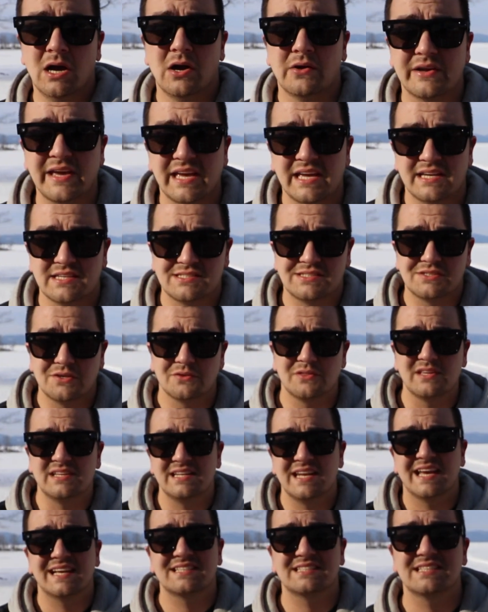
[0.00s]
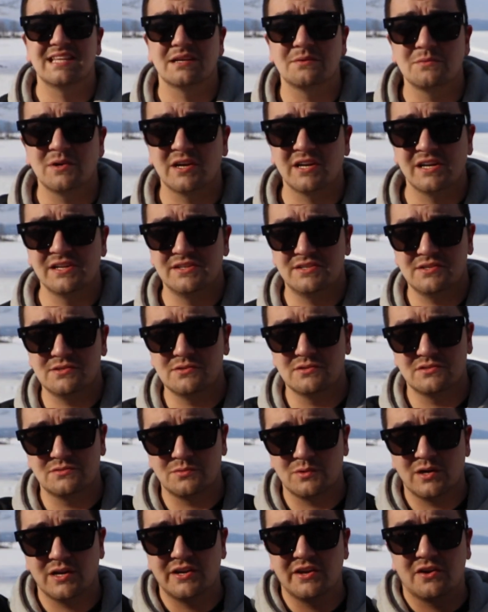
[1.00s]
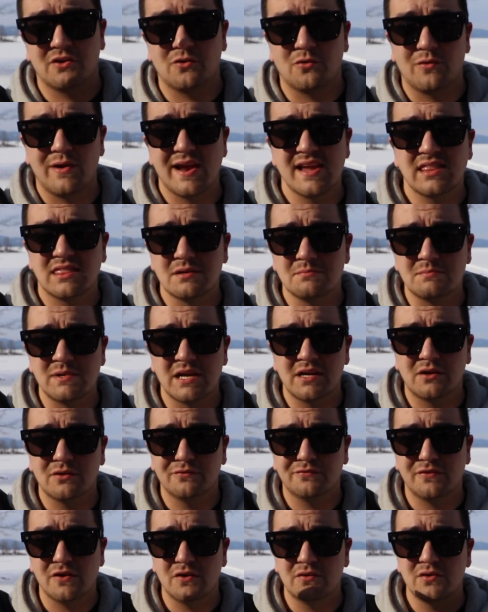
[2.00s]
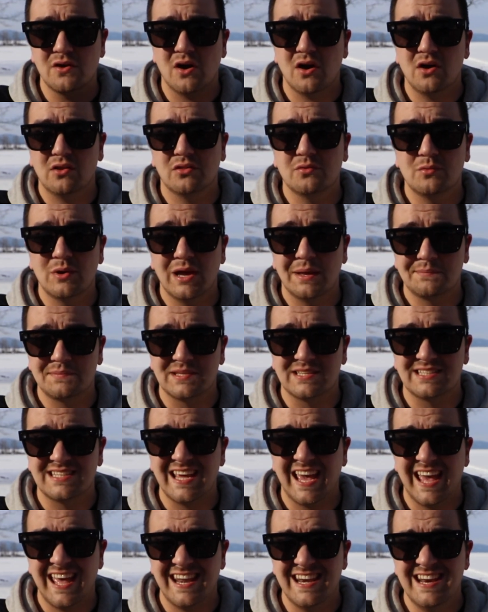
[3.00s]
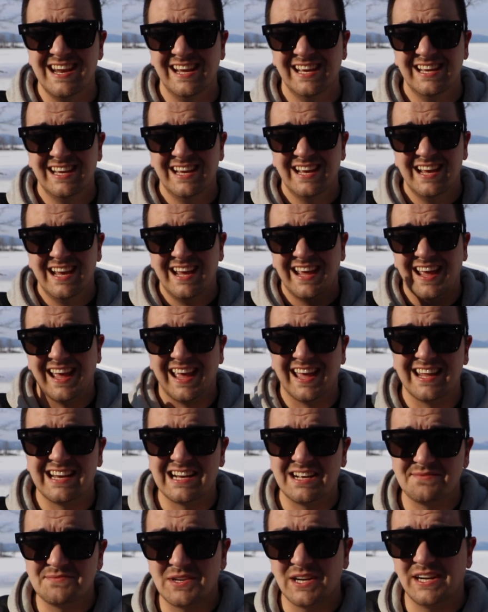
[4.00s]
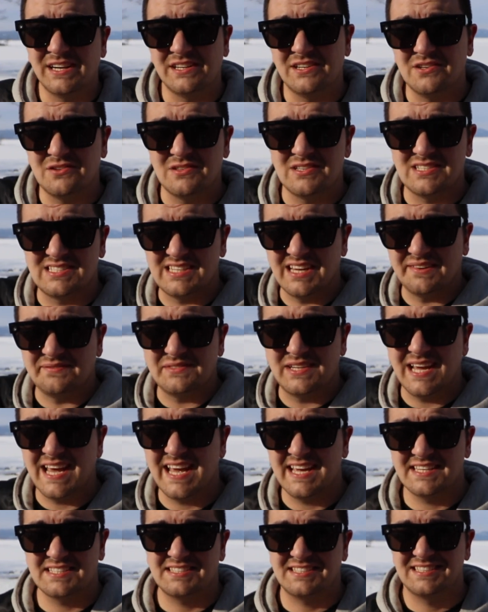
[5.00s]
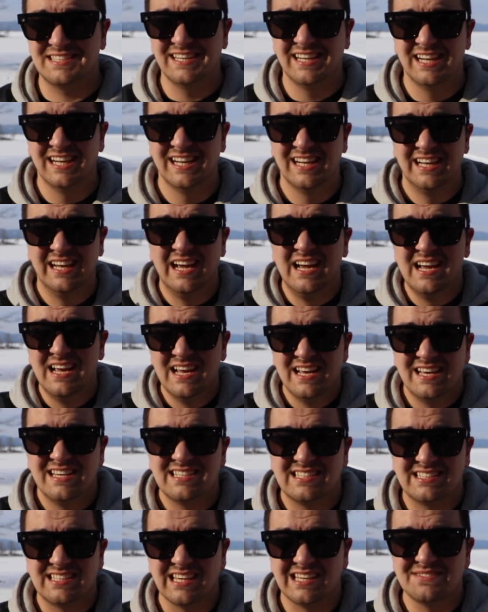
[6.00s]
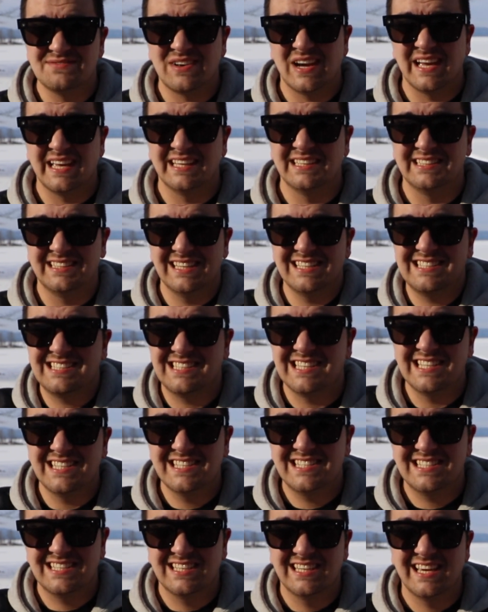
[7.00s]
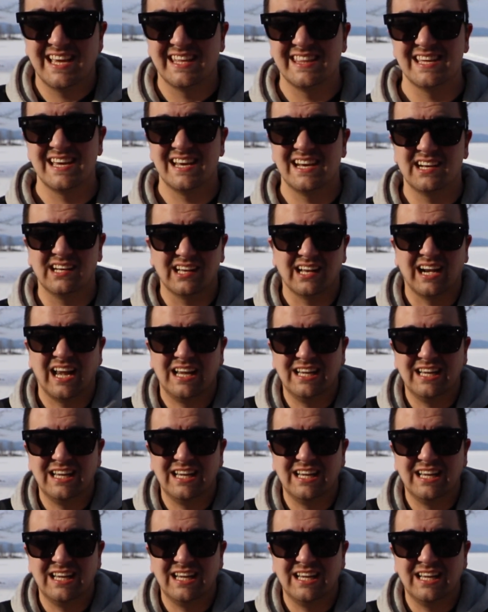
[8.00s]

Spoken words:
Okay, so the next thing we're going to do is we're going to crank the microphone all the way up to 10, and I'm going to do the same test, say my distance, and then